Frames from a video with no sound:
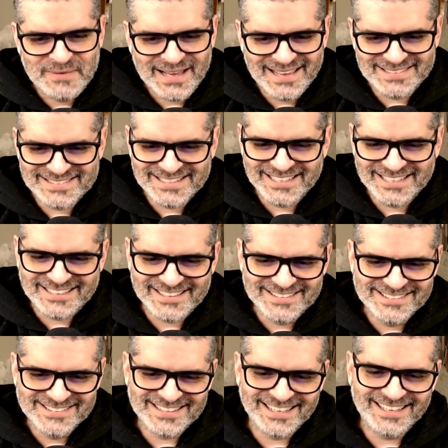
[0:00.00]
best I
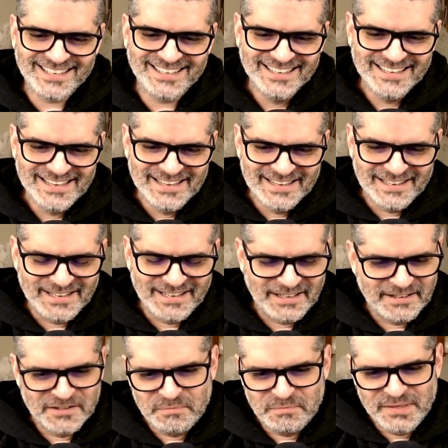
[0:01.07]
can say. I
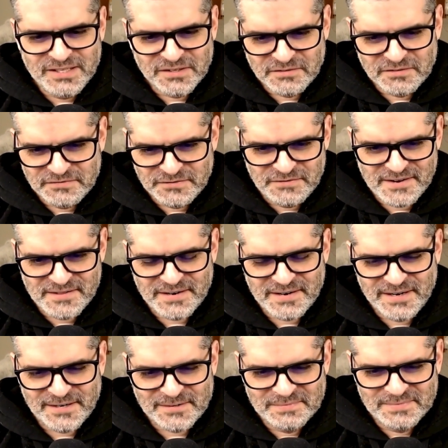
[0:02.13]
can't be of
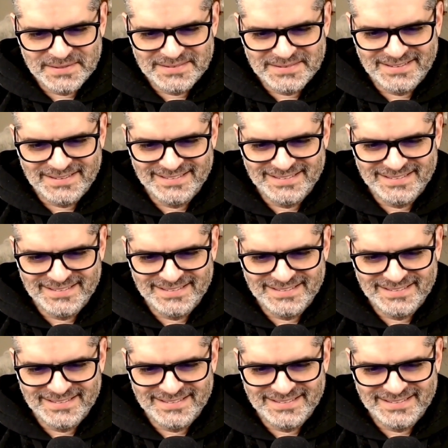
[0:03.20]
further help.